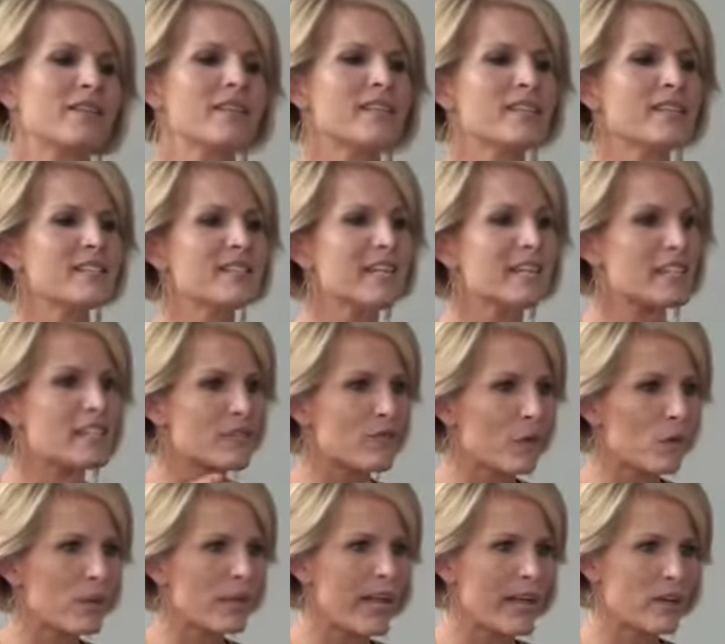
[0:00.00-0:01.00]
Now this is an
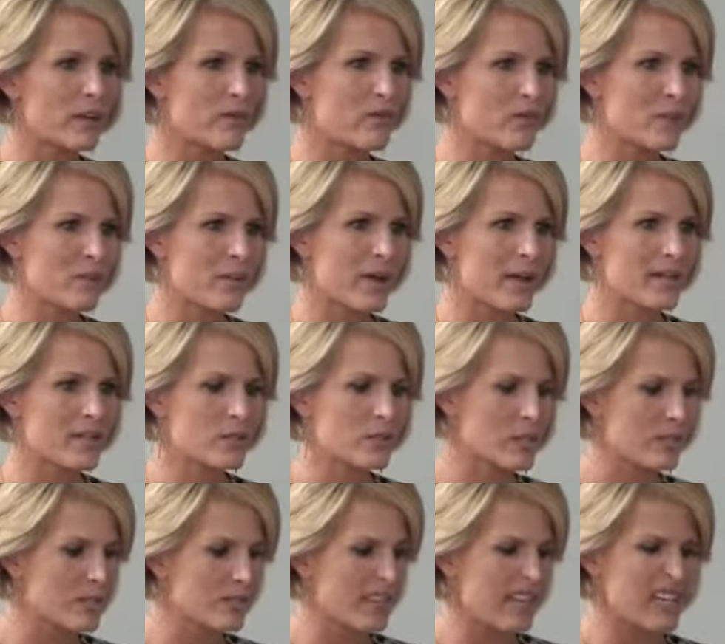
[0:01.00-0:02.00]
exfoliator for the body. So
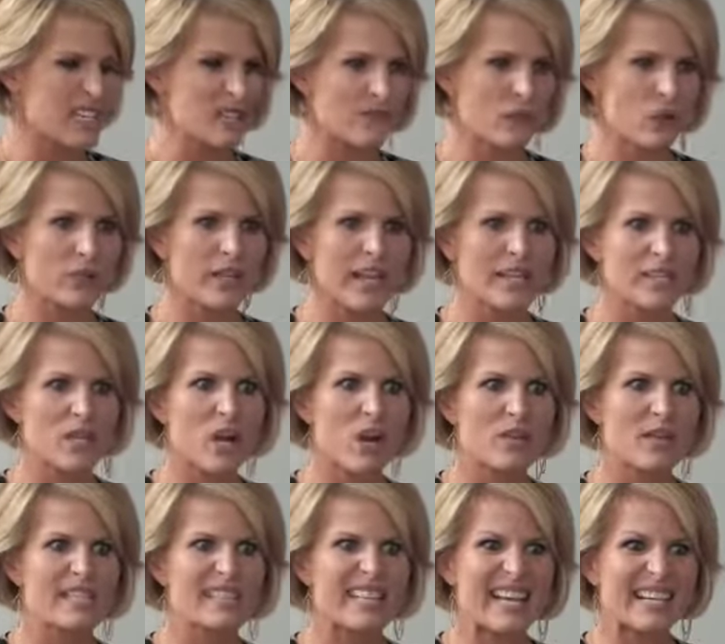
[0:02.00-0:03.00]
this exfoliates
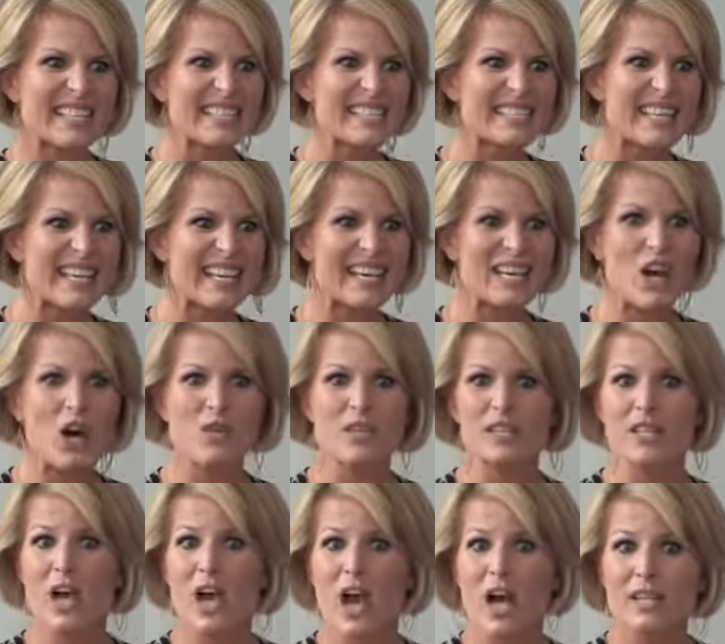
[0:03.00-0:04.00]
all the dead skin, all the
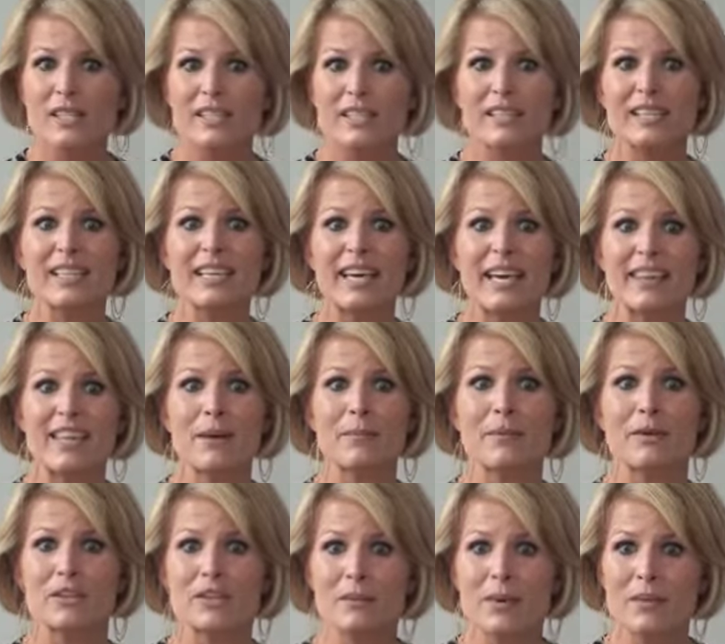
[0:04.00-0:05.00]
toxins, again, that
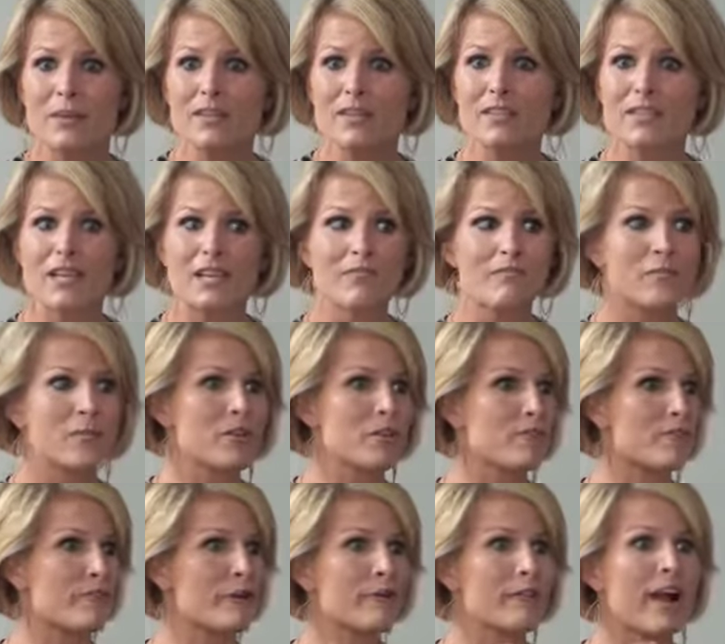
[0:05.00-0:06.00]
build up on the skin from all
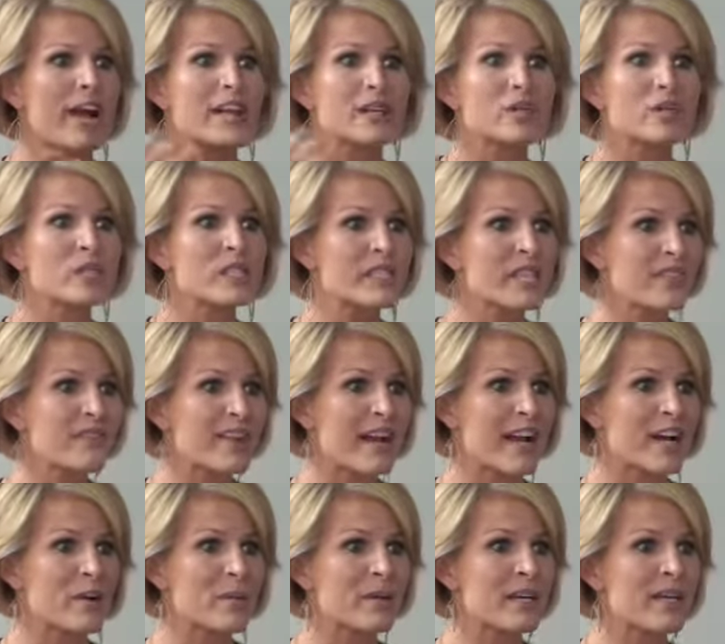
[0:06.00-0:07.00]
the free radicals, the
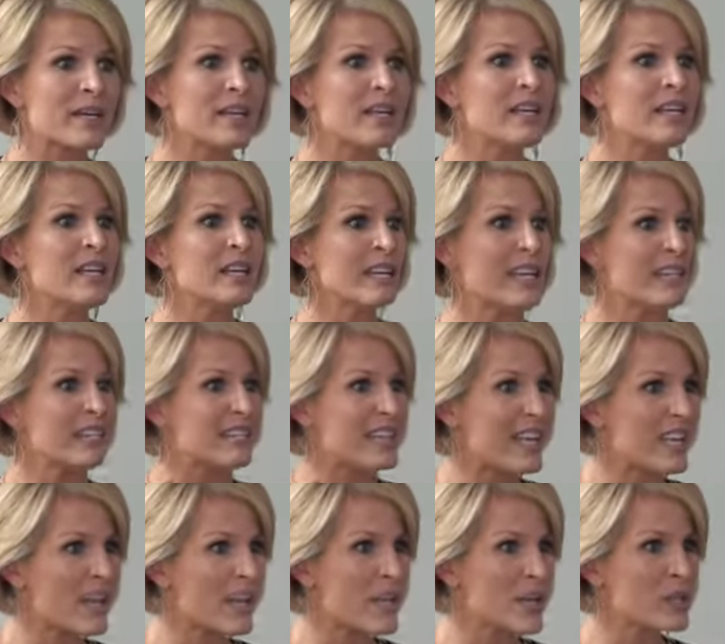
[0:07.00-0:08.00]
environment that's
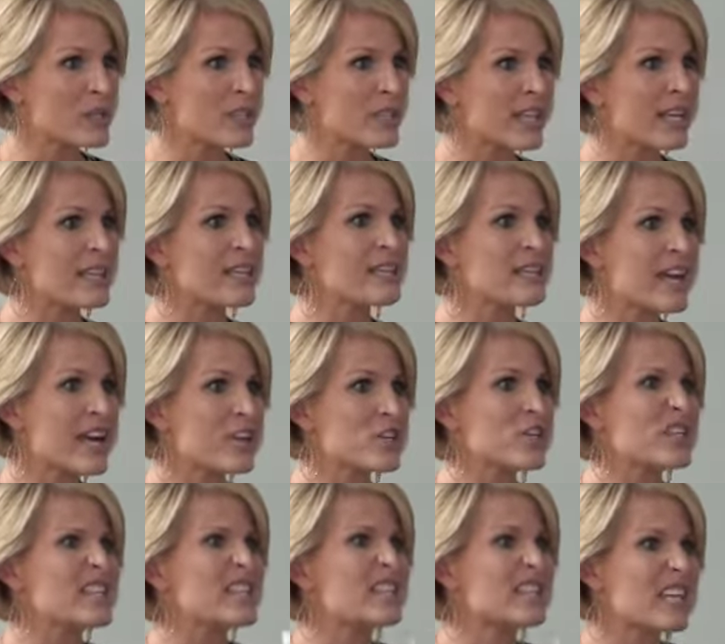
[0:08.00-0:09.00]
setting on your skin. This
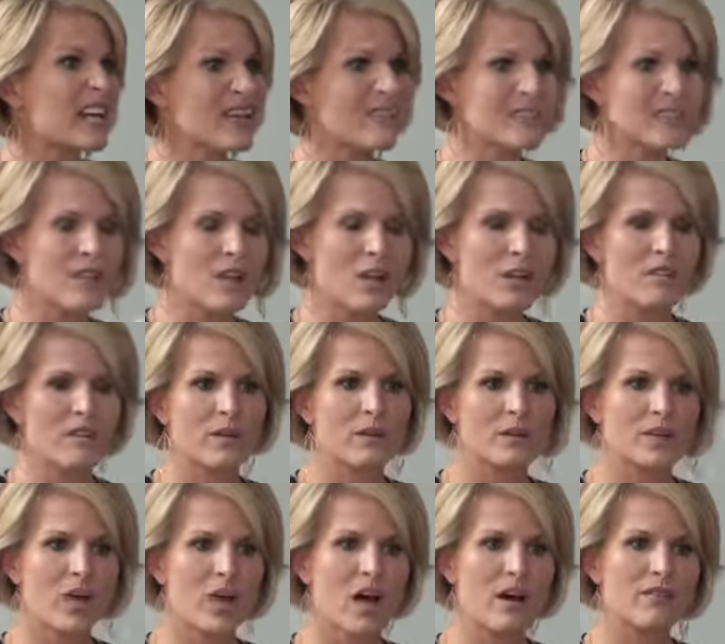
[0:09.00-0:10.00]
actually sloughs all of
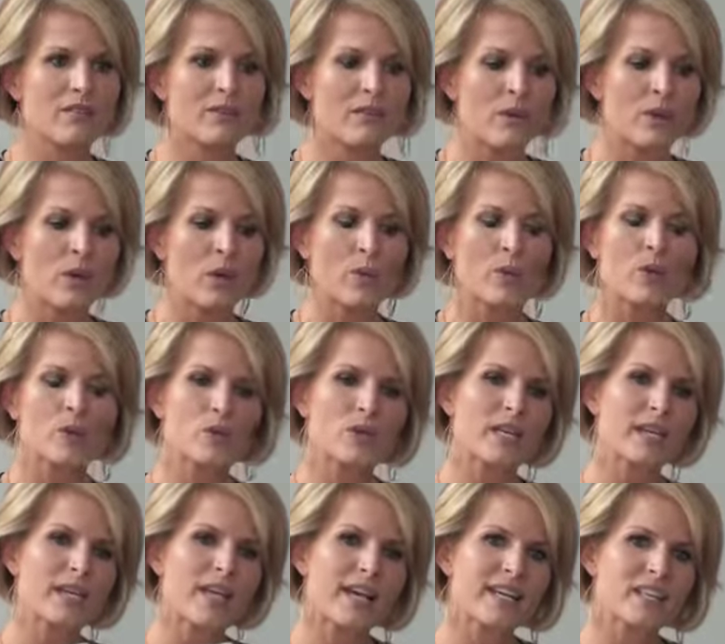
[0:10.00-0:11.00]
those off. What's
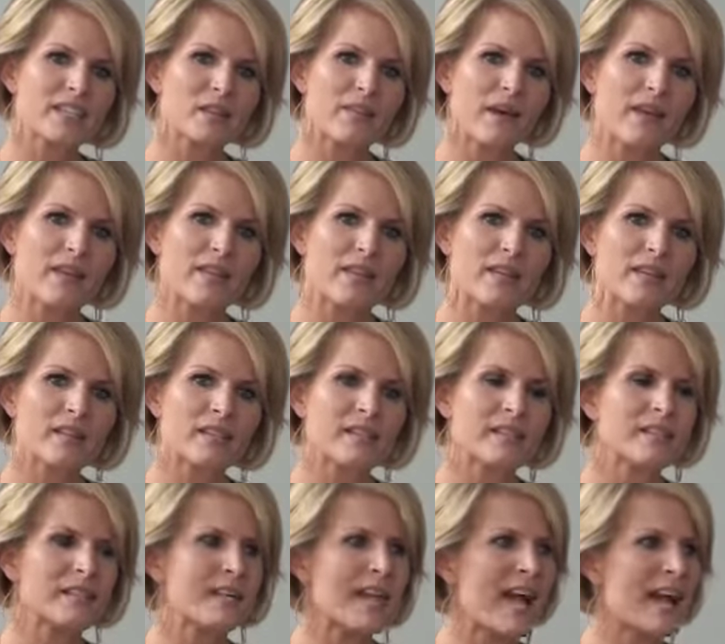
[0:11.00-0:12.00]
really nice about this
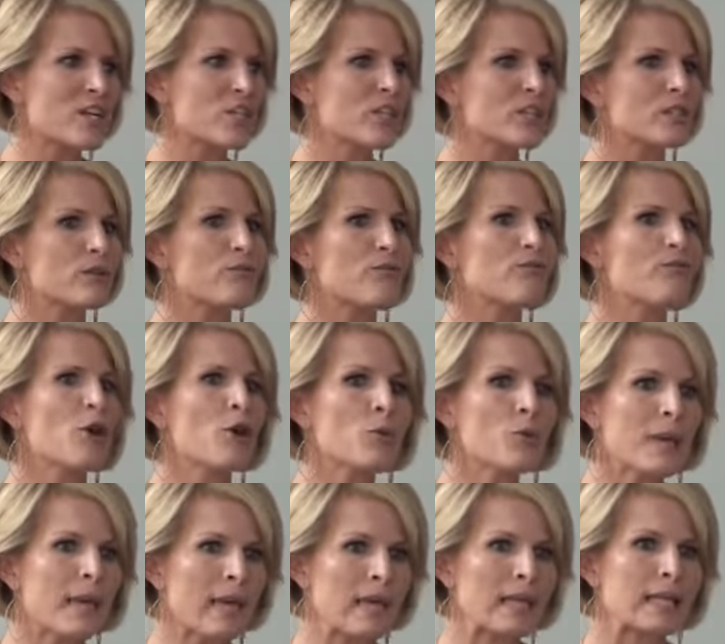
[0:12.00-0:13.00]
is it actually is a
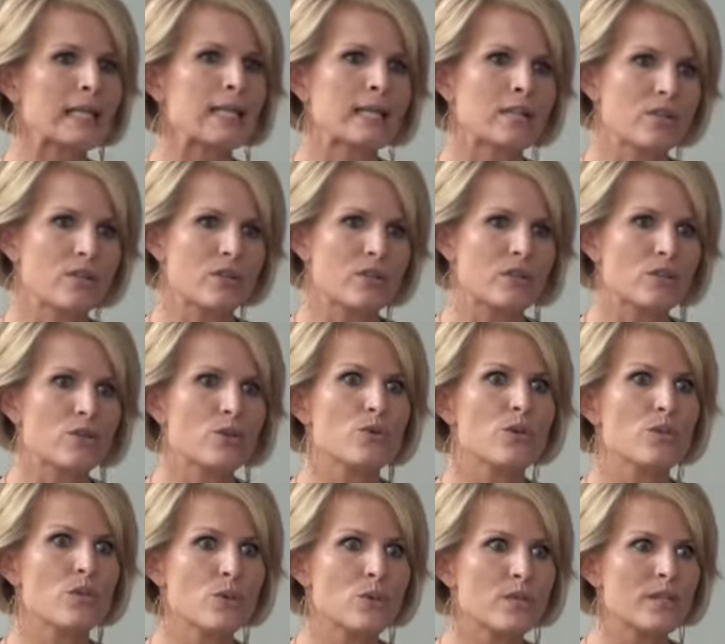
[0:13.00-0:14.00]
foaming cleanser. So you
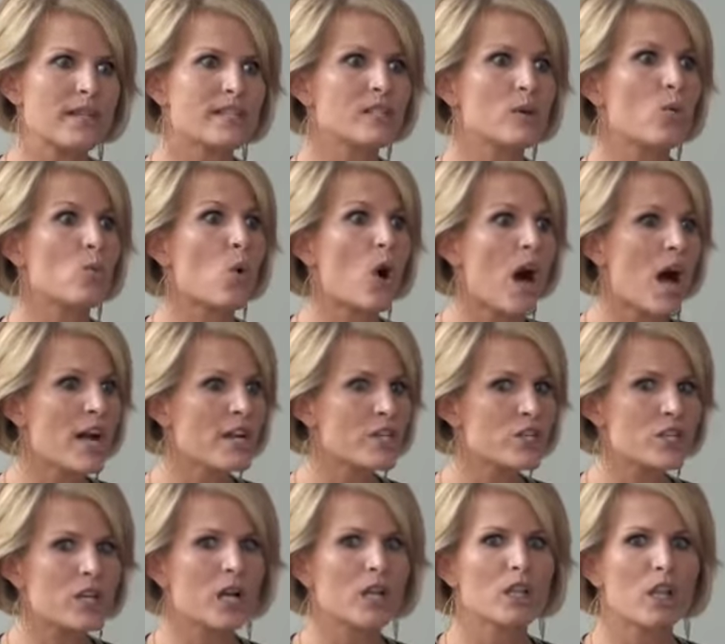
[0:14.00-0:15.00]
can use it as a
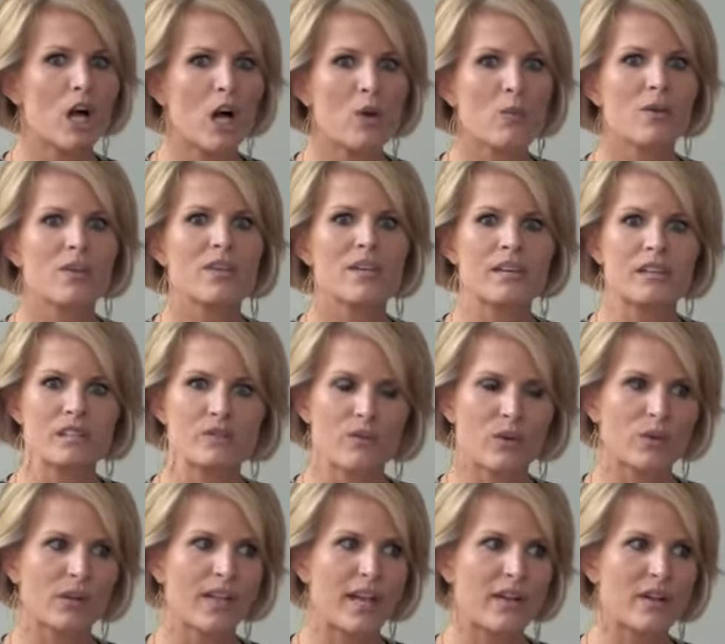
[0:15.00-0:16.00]
wash along with an
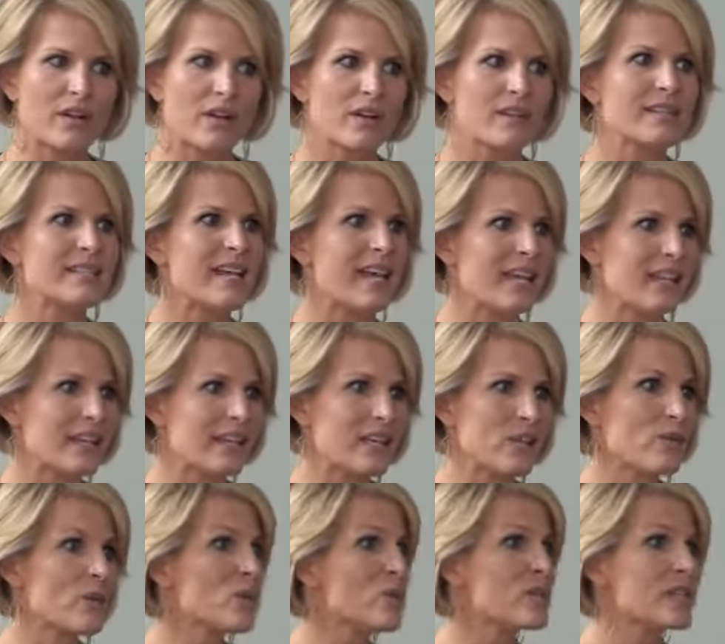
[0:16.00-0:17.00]
exfoliator
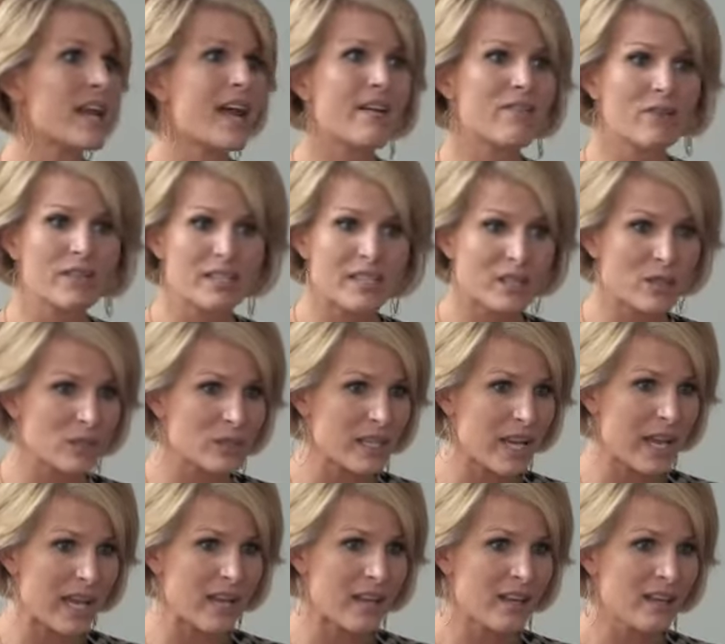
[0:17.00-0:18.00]
daily. You can use it every single
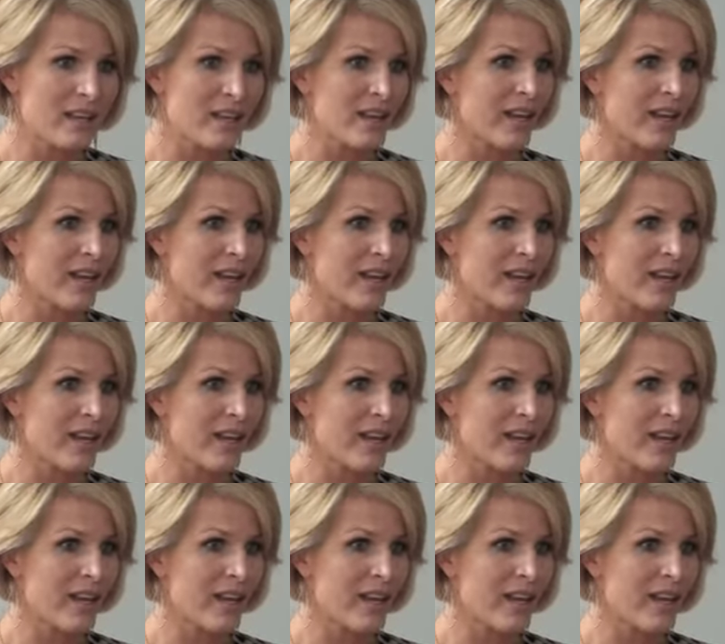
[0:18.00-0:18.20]
day.